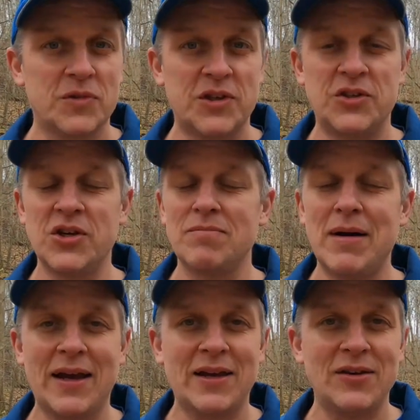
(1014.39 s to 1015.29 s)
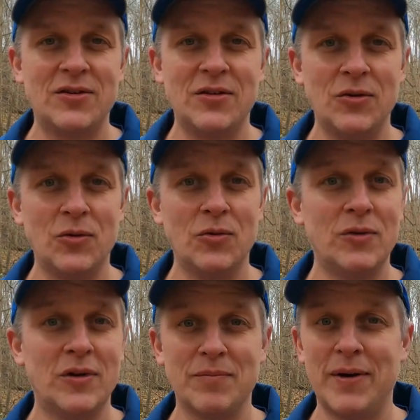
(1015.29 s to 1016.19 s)
to jump back into
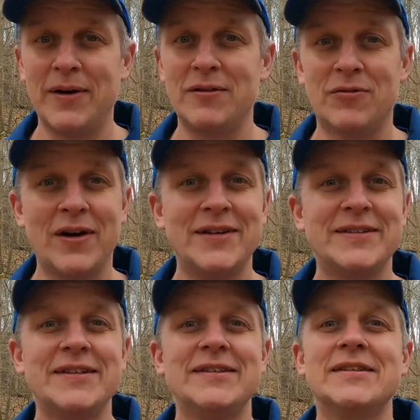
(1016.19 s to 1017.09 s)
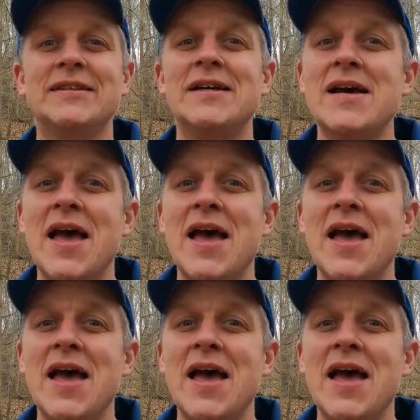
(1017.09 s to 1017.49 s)
competitive race season